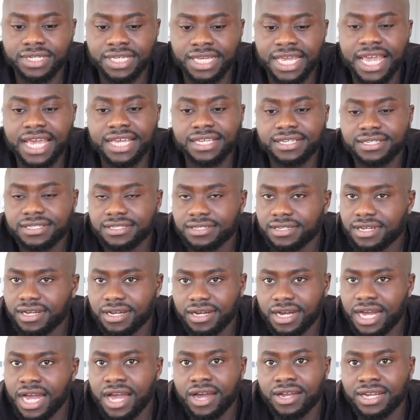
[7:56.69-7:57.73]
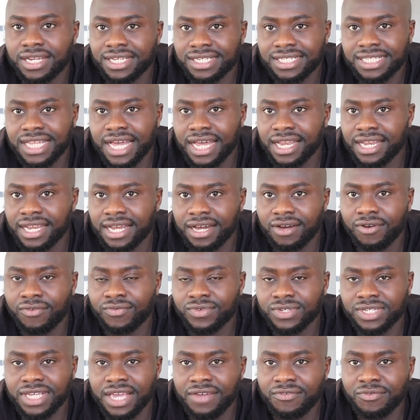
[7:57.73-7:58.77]
yes, I understand that
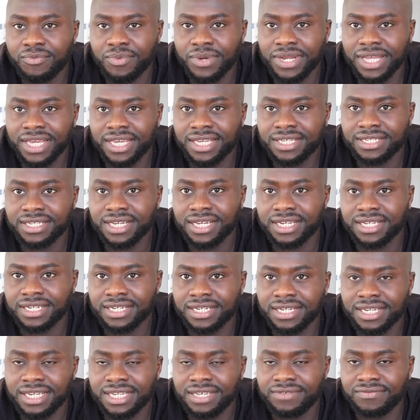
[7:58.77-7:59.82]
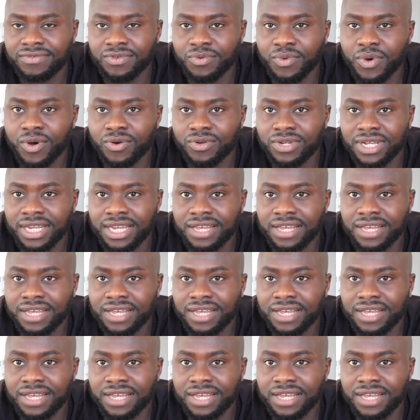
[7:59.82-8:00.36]
obviously everybody is gonna leave the world